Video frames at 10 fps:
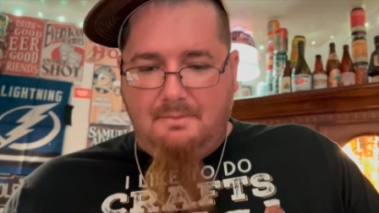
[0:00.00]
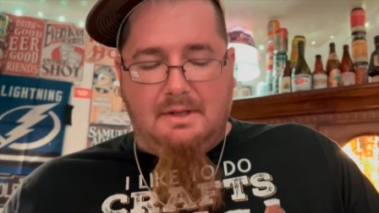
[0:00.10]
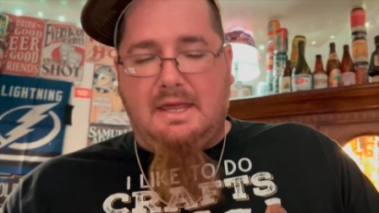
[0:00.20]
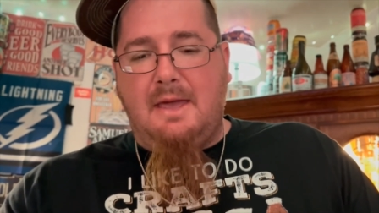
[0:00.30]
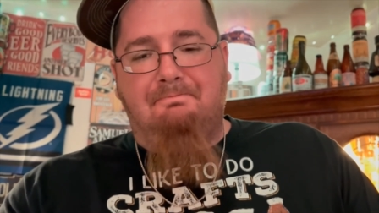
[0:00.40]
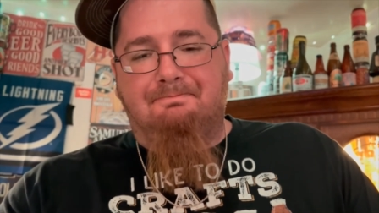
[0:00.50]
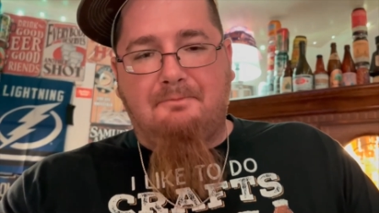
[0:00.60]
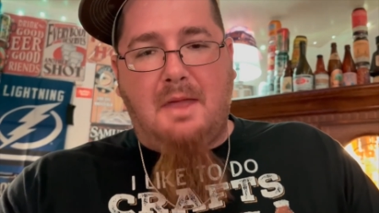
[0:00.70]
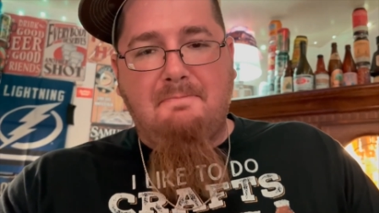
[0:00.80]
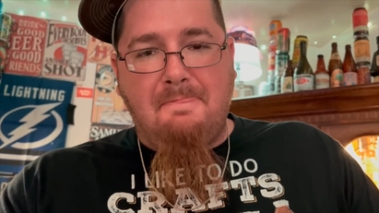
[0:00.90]
Again,
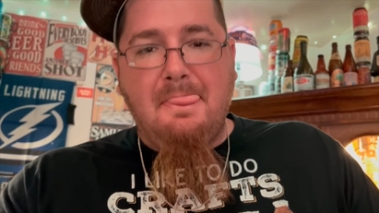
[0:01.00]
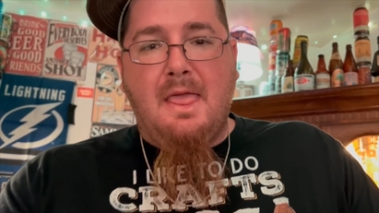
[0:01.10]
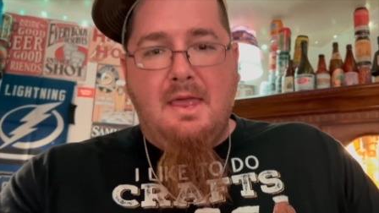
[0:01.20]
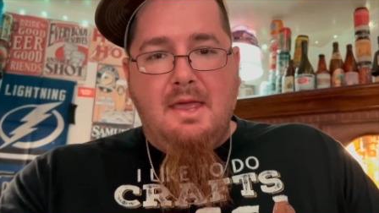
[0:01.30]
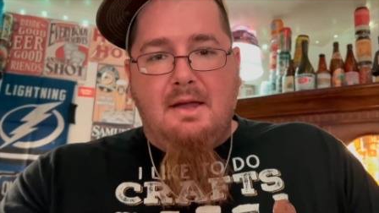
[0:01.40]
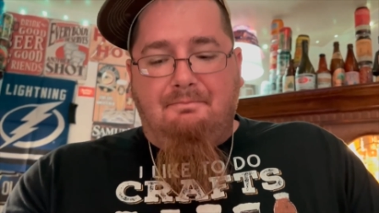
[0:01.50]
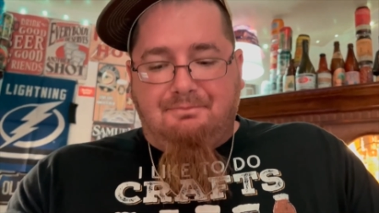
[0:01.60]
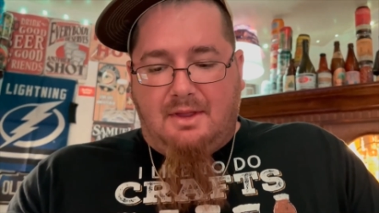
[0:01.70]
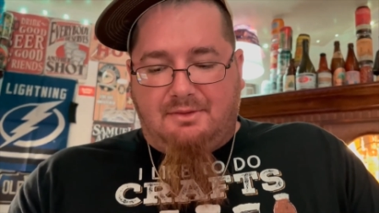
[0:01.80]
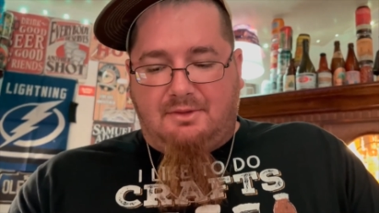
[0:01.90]

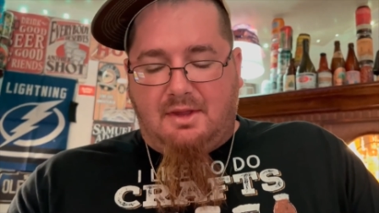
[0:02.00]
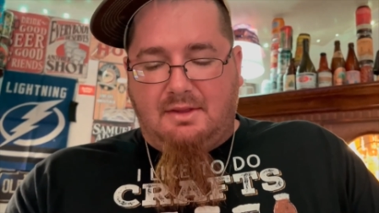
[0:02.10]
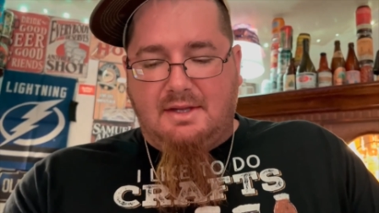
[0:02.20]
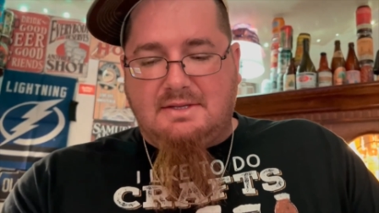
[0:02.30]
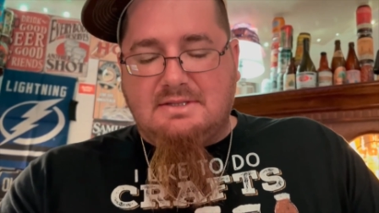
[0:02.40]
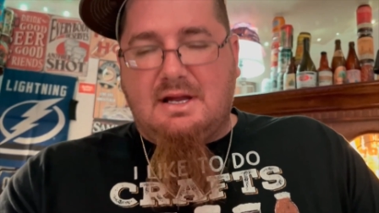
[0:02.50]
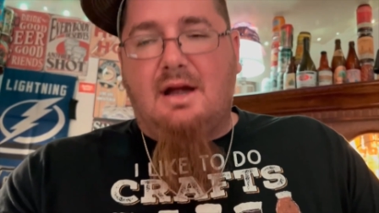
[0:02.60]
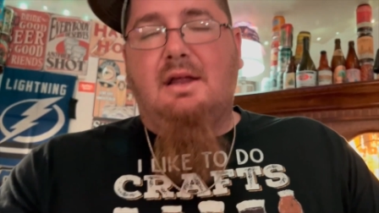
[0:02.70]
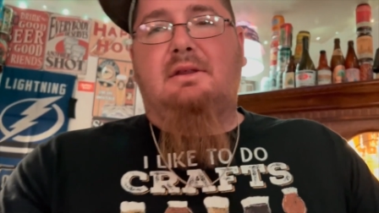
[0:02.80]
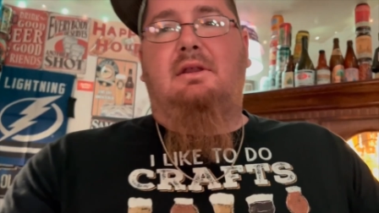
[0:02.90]
it's this is kind
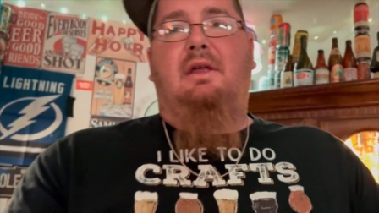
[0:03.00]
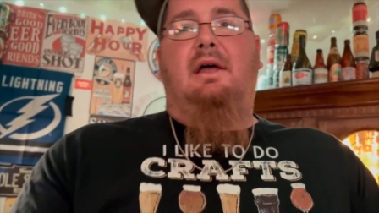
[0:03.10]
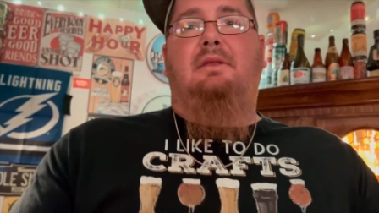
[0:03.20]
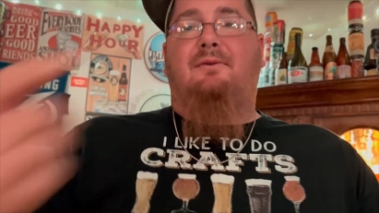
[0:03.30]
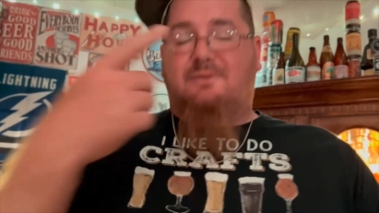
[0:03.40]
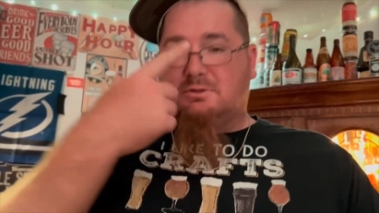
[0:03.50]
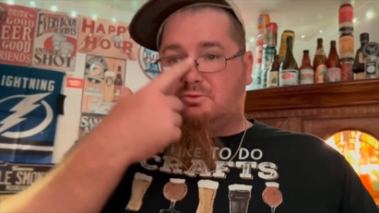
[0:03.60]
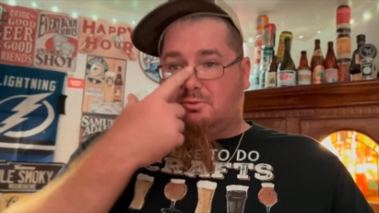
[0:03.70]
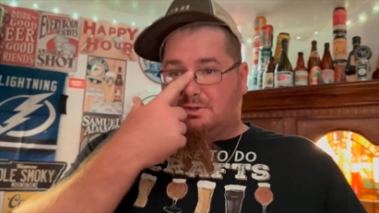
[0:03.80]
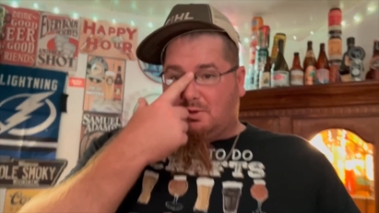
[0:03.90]
of like the lab. the first
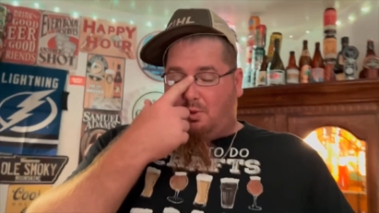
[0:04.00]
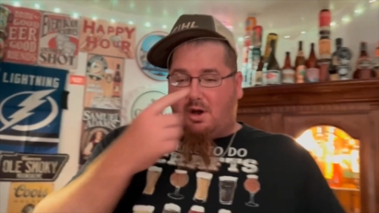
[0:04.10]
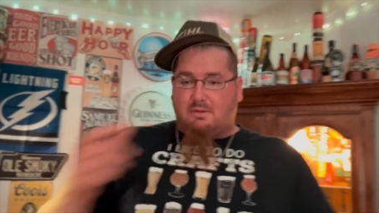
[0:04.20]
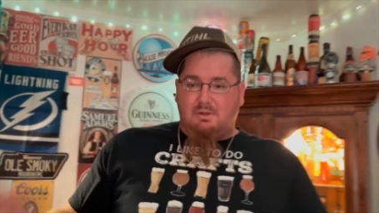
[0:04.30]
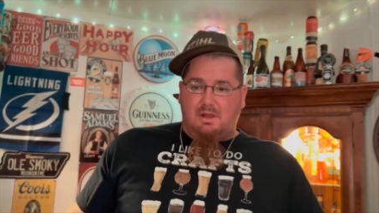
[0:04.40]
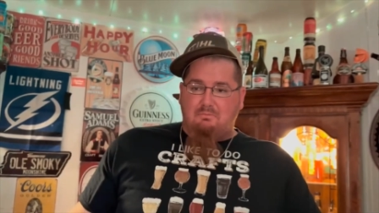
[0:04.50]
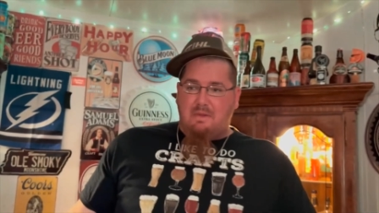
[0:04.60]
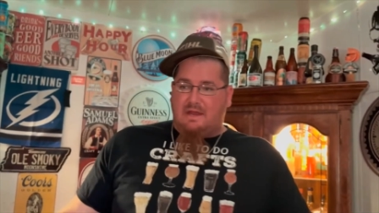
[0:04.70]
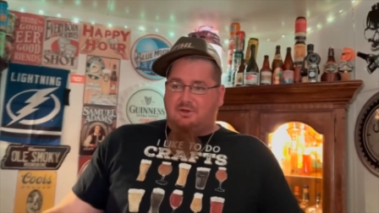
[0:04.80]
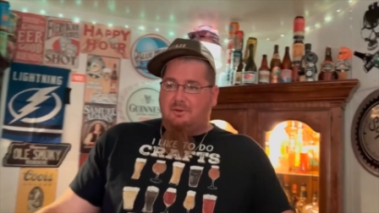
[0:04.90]
one was a watermelon
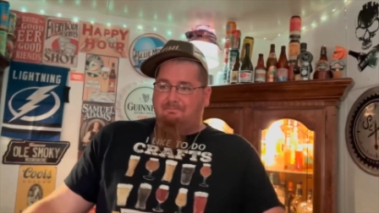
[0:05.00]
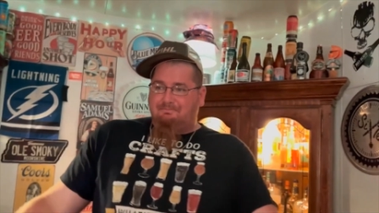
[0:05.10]
mint.